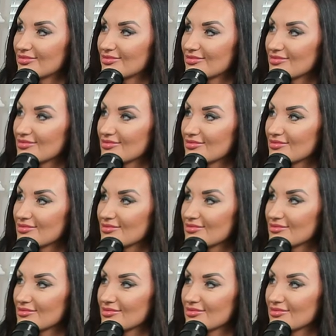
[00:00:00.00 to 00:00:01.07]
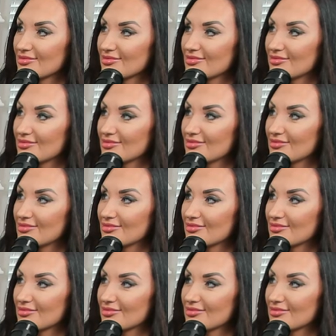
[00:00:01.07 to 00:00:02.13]

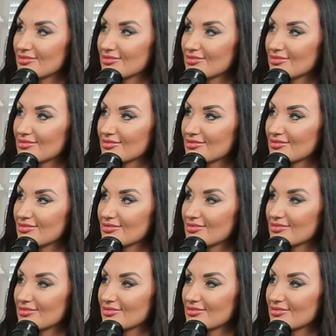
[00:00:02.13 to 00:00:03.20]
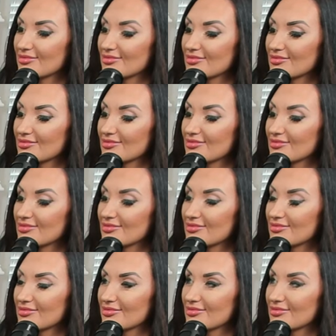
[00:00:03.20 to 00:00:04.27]

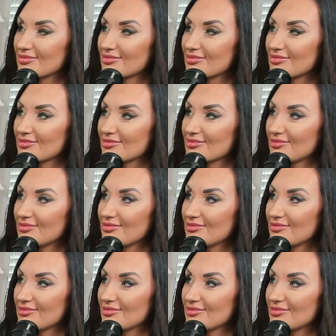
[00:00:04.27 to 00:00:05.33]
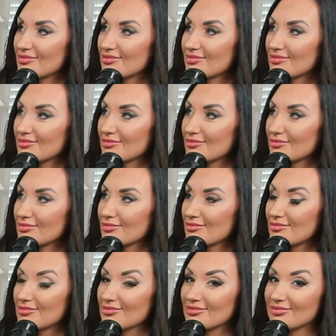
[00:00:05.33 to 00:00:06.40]

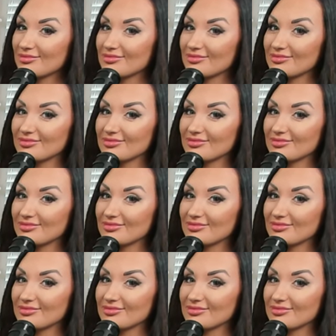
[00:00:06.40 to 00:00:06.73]
(not speaking)